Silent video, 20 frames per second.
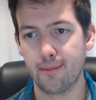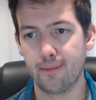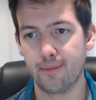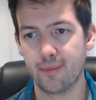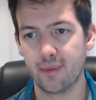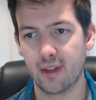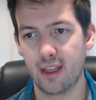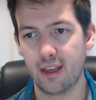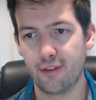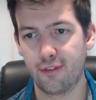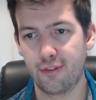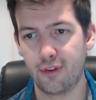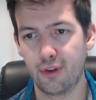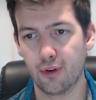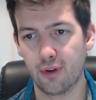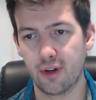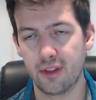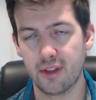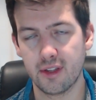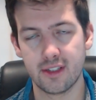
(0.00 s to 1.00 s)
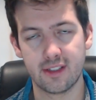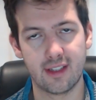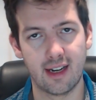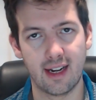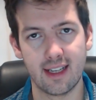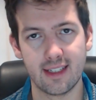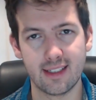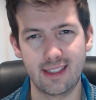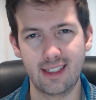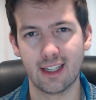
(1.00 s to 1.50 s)
If you're in the
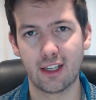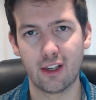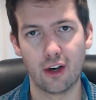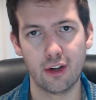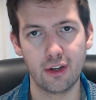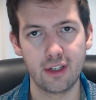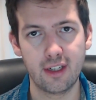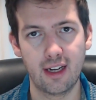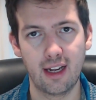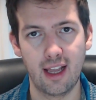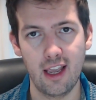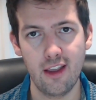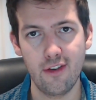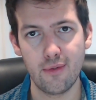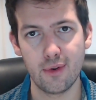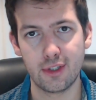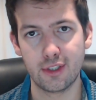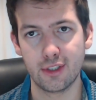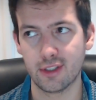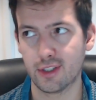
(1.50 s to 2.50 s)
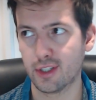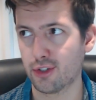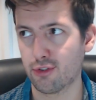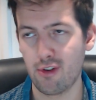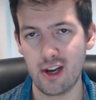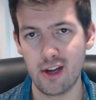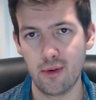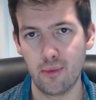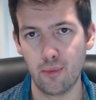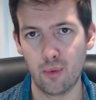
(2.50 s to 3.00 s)
Selesnya Conclave, which is the
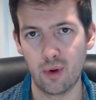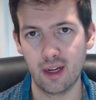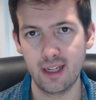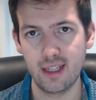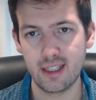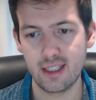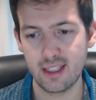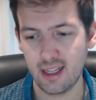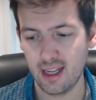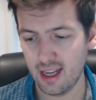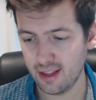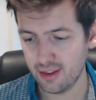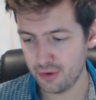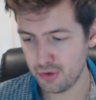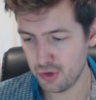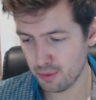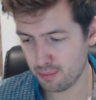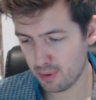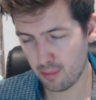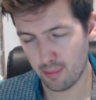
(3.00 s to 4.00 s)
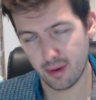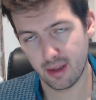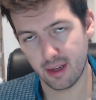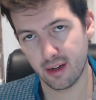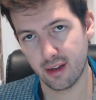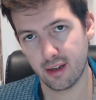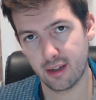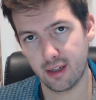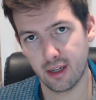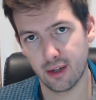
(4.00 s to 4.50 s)
green and white, then you're probably
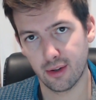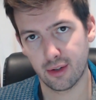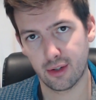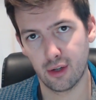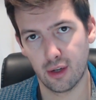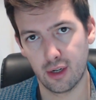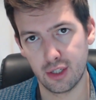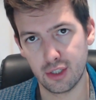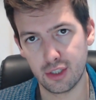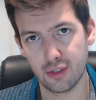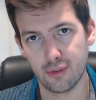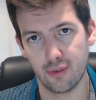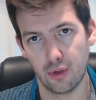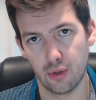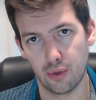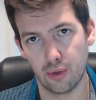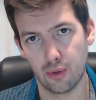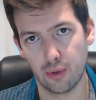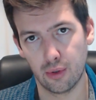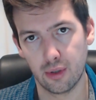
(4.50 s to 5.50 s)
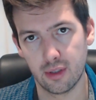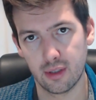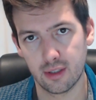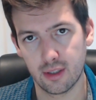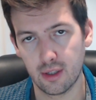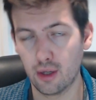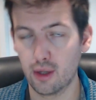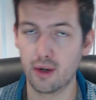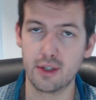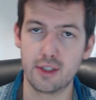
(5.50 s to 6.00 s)
College of Law,
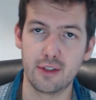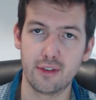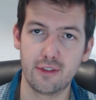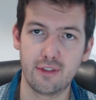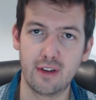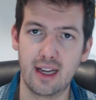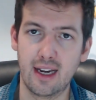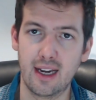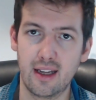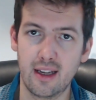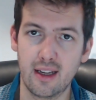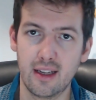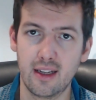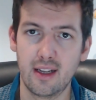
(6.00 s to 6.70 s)
College of Valor.